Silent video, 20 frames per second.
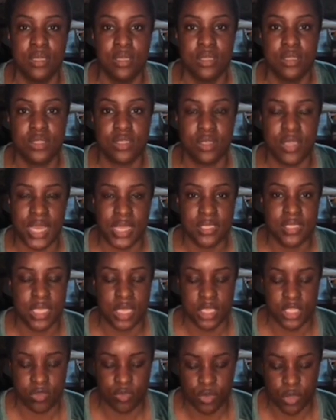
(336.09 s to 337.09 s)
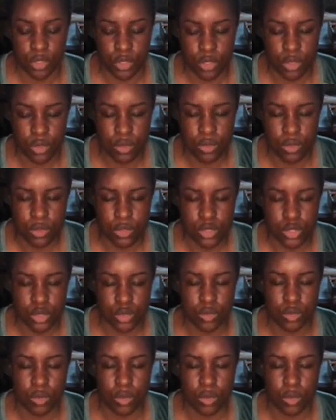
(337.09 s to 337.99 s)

So that takes for you to